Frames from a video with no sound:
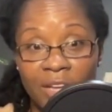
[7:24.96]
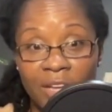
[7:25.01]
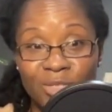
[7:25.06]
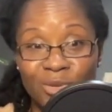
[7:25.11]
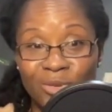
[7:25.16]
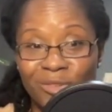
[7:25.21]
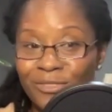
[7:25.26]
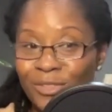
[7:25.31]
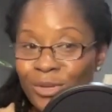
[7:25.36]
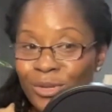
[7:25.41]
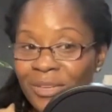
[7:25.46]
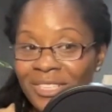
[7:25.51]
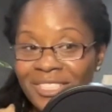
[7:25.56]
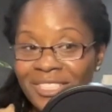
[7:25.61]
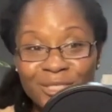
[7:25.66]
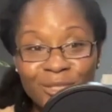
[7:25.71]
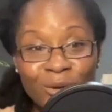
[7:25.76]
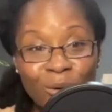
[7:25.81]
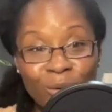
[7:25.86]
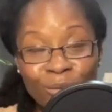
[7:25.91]
So if nobody
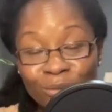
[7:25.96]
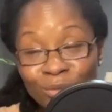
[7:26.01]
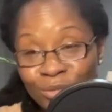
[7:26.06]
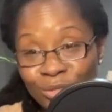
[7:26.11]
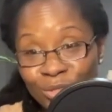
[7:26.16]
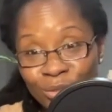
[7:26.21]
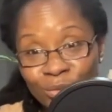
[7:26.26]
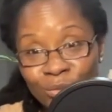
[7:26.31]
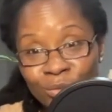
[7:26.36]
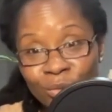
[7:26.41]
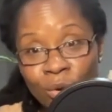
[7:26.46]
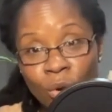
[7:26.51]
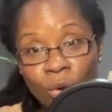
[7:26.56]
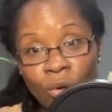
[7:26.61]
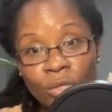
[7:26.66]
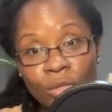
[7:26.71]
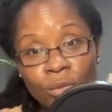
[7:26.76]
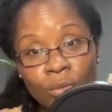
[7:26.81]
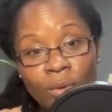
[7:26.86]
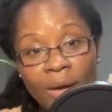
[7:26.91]
told you, or
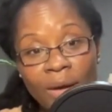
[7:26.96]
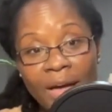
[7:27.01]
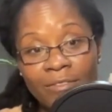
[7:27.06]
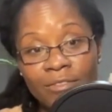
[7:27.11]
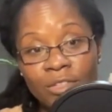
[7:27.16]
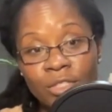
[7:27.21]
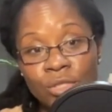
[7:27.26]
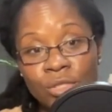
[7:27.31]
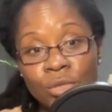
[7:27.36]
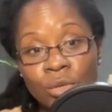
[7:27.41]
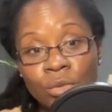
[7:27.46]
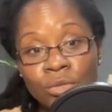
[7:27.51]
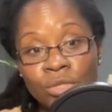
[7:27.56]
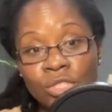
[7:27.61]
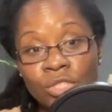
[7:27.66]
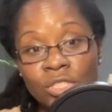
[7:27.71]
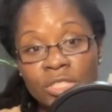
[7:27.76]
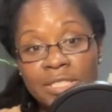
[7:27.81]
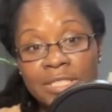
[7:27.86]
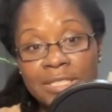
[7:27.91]
you haven't told
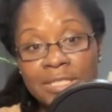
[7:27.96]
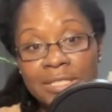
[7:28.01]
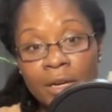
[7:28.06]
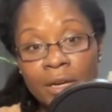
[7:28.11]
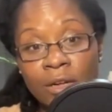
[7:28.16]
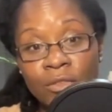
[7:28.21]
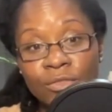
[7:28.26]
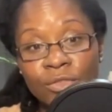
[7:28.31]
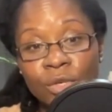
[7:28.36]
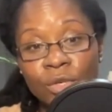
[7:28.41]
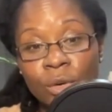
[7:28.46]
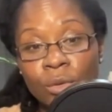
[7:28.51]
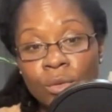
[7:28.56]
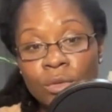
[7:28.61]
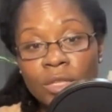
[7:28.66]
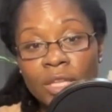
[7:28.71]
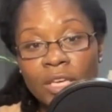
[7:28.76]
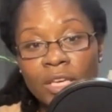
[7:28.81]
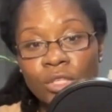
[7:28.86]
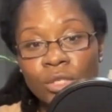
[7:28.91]
yourself, know
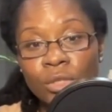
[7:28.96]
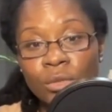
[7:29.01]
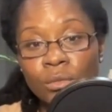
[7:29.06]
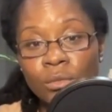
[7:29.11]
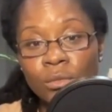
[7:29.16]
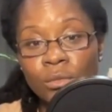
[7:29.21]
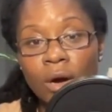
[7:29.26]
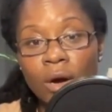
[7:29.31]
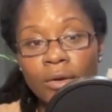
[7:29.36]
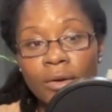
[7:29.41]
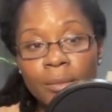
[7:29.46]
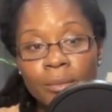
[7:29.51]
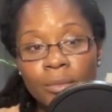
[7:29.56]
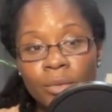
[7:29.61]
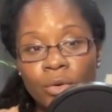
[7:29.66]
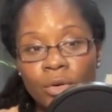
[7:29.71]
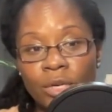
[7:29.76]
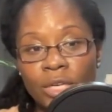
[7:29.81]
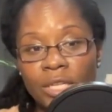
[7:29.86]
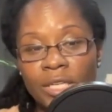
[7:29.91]
that you are
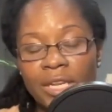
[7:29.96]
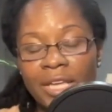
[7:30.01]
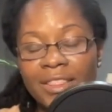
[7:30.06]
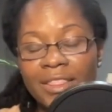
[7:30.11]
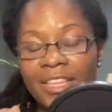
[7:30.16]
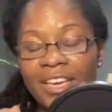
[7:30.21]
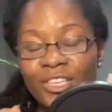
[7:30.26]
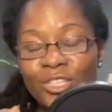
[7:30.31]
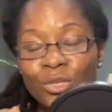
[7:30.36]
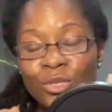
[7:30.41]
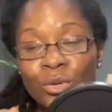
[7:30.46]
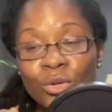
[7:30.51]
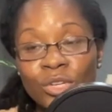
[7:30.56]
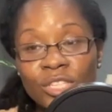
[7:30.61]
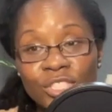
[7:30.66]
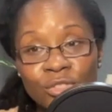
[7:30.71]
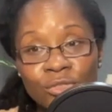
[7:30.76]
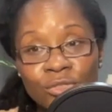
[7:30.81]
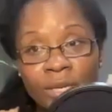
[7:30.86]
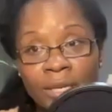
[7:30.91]
important and that your
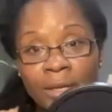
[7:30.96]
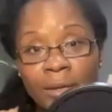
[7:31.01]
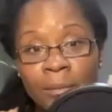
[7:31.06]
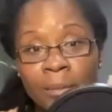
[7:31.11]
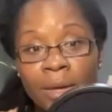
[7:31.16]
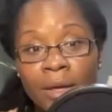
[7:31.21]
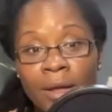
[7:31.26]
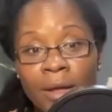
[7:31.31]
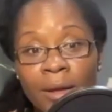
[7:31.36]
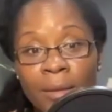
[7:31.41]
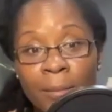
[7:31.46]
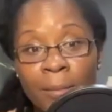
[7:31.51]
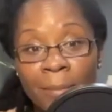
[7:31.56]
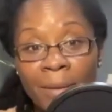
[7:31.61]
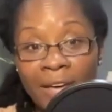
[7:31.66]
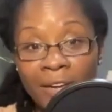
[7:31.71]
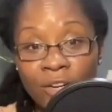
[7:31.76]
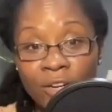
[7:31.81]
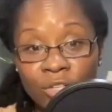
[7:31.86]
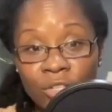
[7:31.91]
dream
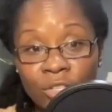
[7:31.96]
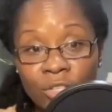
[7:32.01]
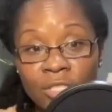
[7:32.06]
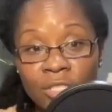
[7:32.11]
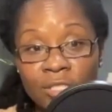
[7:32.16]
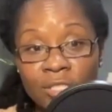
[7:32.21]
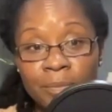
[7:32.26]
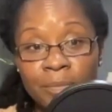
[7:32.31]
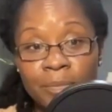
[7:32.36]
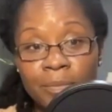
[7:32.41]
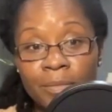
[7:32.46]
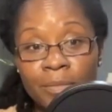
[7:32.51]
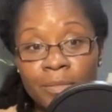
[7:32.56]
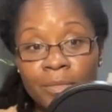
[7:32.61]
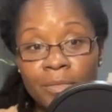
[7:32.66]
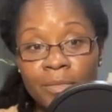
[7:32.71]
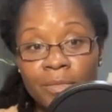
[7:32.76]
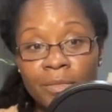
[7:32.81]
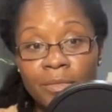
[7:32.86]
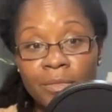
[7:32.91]
matters
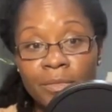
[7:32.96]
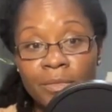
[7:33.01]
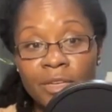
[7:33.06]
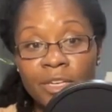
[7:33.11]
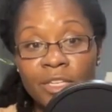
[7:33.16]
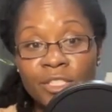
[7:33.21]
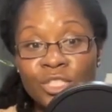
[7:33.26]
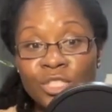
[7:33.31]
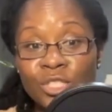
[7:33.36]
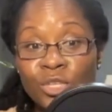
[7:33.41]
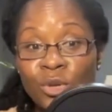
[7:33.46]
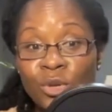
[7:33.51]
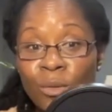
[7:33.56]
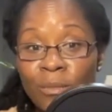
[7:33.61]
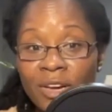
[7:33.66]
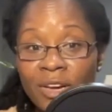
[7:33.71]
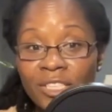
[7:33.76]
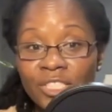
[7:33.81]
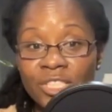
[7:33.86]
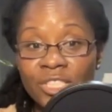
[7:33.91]
so
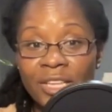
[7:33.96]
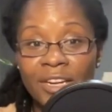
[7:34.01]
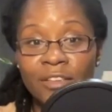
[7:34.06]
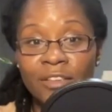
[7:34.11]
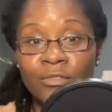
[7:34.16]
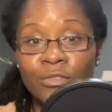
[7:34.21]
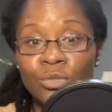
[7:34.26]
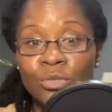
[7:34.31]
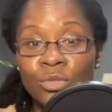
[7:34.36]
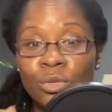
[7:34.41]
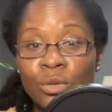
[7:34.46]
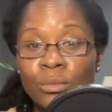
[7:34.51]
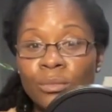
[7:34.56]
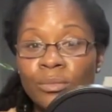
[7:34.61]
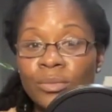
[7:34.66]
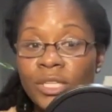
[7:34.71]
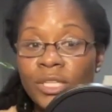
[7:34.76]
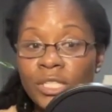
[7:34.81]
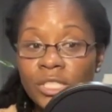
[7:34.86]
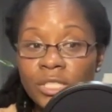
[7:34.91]
much that if you don't
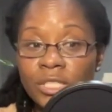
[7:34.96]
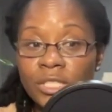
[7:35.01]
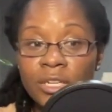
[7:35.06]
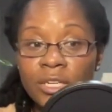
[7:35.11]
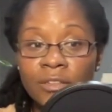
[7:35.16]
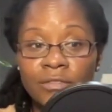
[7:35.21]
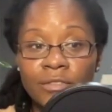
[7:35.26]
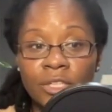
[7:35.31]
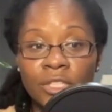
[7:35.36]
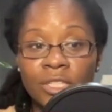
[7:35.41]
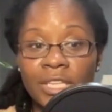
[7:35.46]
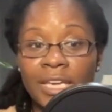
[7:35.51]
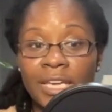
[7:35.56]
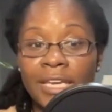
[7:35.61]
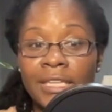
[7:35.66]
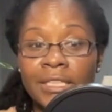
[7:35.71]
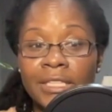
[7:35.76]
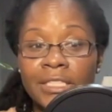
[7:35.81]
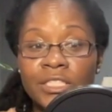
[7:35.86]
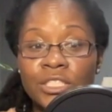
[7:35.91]
put yourself on the
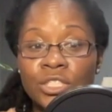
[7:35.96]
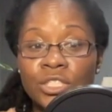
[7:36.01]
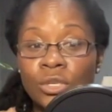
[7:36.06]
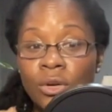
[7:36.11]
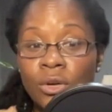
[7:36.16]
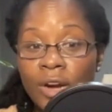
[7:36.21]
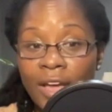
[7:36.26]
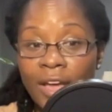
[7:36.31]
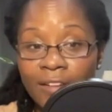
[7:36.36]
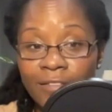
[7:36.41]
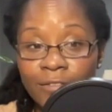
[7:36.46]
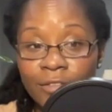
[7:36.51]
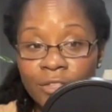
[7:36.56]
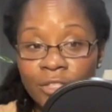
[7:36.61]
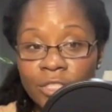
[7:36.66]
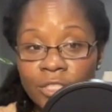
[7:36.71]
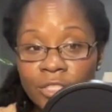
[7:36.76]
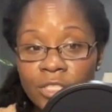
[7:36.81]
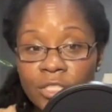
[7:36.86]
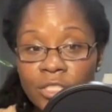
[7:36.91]
A-list, your
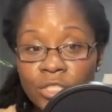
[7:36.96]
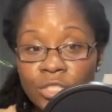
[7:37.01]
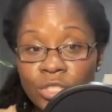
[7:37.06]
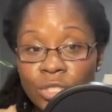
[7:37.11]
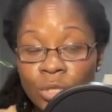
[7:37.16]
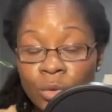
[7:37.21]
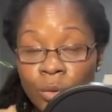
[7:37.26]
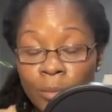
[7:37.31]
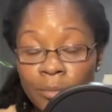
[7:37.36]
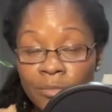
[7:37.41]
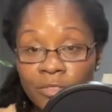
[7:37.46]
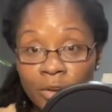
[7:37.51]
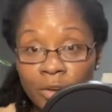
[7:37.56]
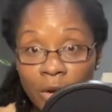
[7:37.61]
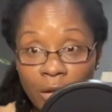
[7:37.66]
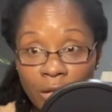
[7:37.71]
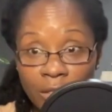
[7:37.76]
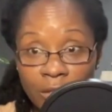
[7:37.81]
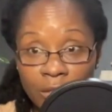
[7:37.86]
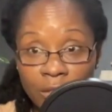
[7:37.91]
efforts to show up for
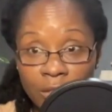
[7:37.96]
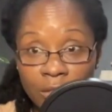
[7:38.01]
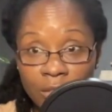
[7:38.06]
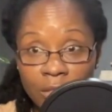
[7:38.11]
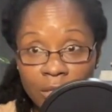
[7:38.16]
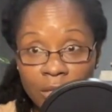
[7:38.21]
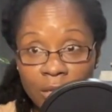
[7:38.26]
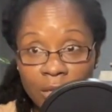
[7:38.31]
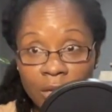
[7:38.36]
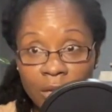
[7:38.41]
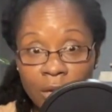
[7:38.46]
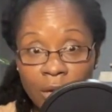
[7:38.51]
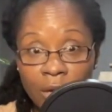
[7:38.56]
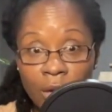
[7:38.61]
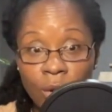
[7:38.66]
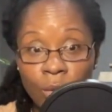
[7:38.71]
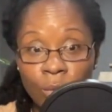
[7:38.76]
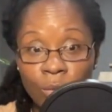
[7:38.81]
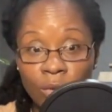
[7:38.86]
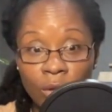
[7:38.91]
others
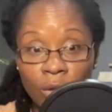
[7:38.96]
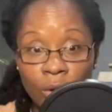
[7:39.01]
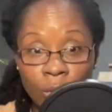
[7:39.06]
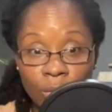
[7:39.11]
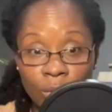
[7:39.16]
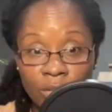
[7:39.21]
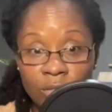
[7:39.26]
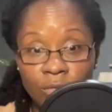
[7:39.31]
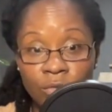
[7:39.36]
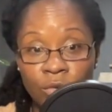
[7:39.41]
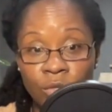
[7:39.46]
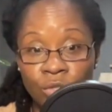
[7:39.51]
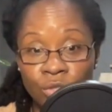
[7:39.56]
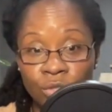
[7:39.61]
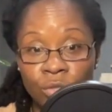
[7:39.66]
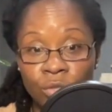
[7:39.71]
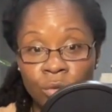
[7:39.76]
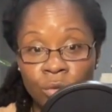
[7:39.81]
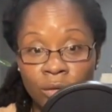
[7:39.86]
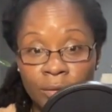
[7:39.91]
will always fall
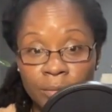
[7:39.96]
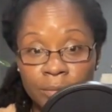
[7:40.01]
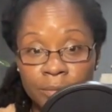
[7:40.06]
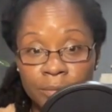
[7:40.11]
short.